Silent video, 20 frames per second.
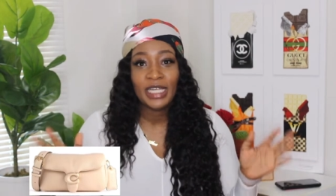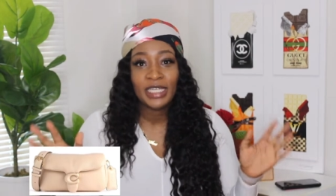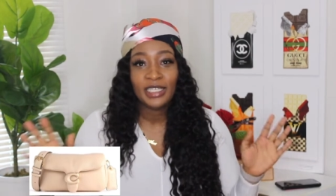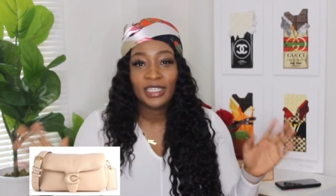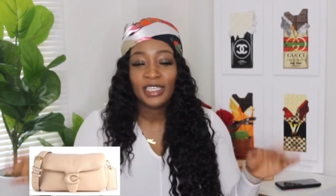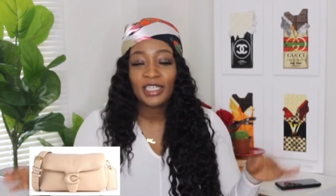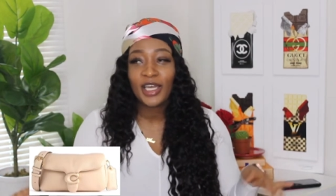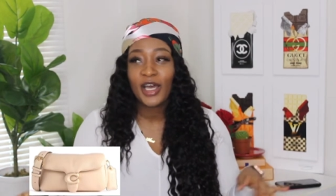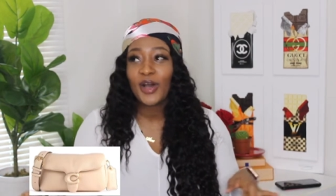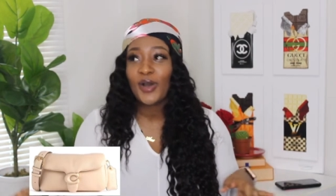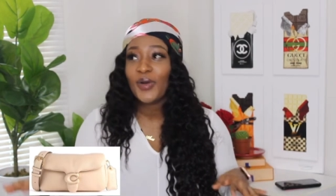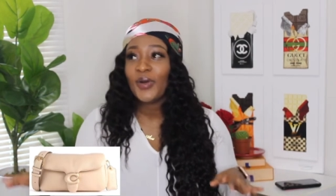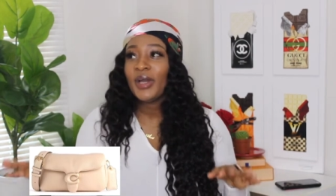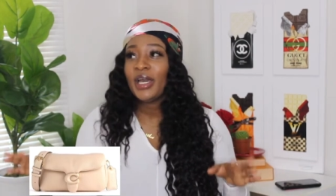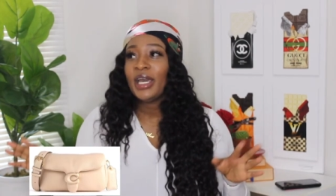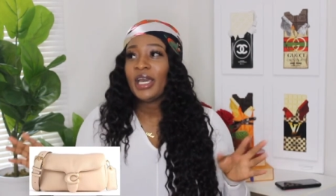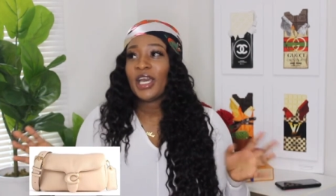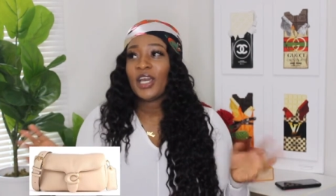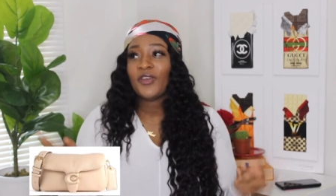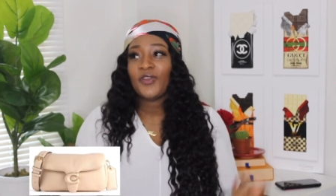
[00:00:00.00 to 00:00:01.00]

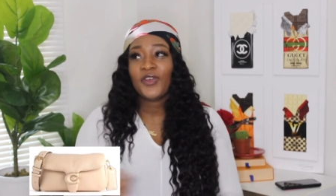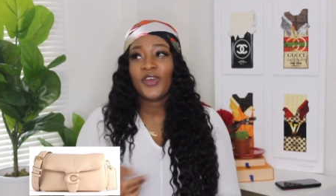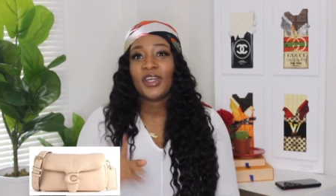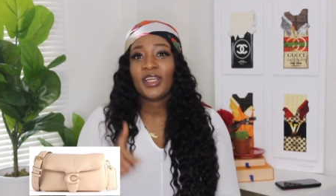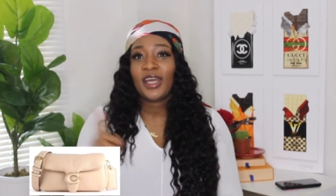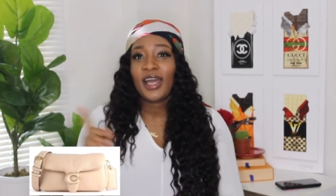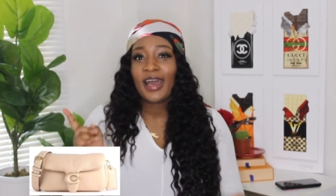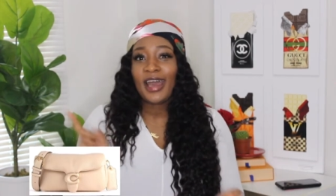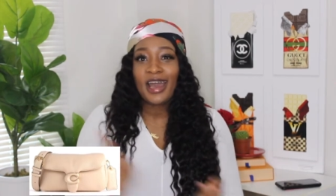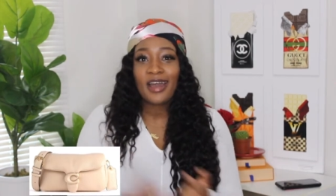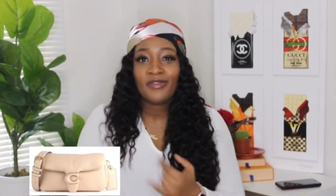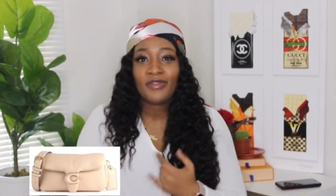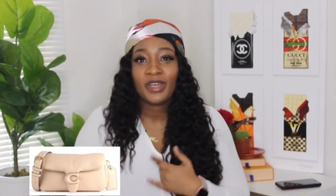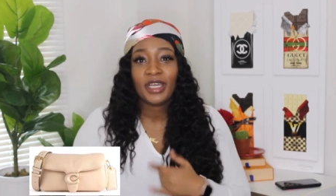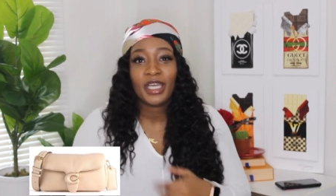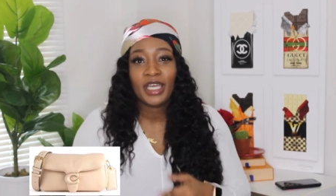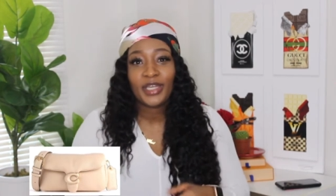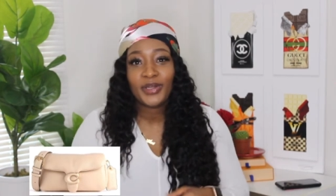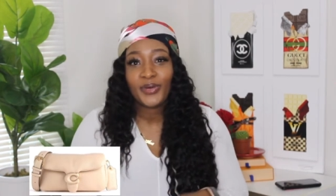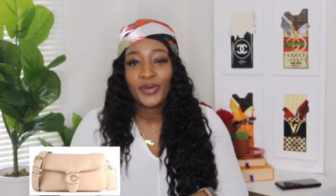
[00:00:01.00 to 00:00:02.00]
Nido, if you're not
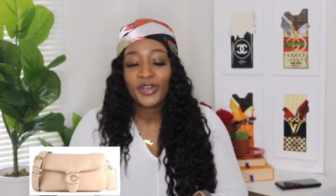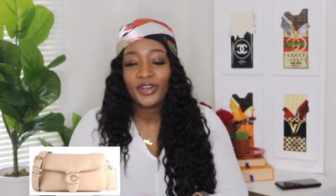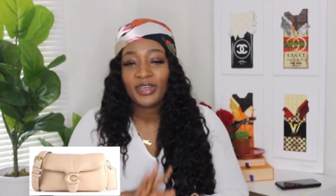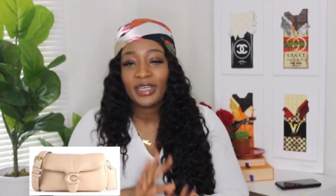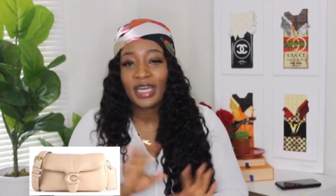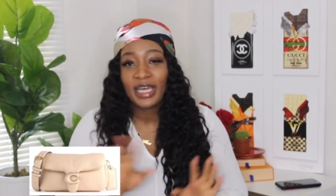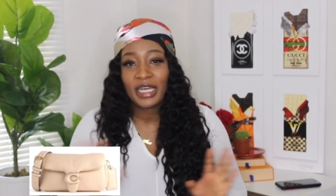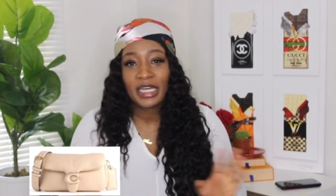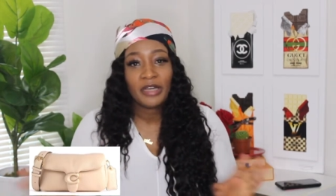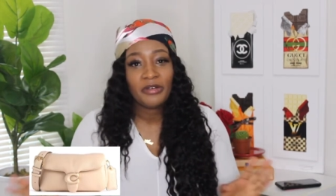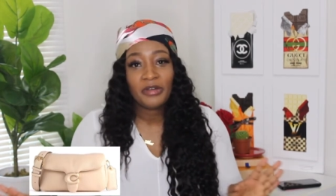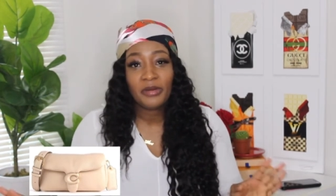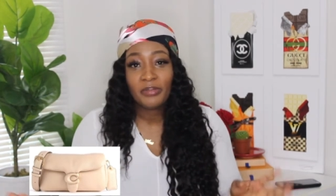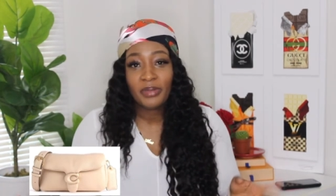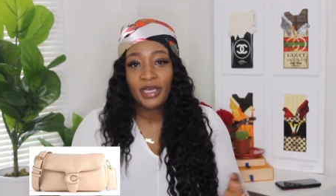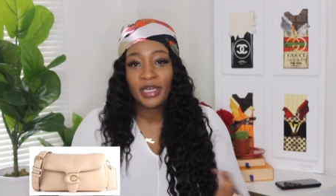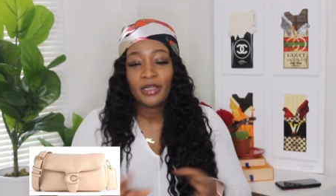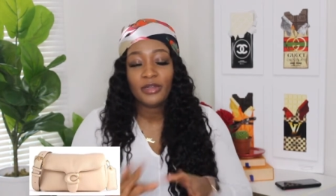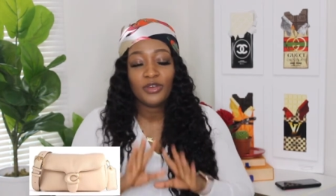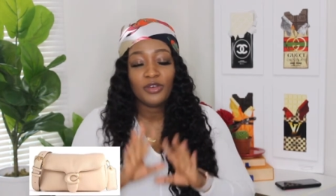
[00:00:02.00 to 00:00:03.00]
African or you're not
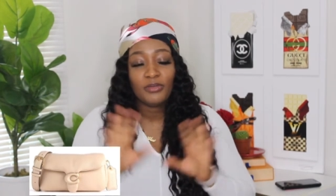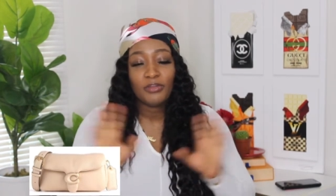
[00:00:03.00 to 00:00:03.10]
Caribbean,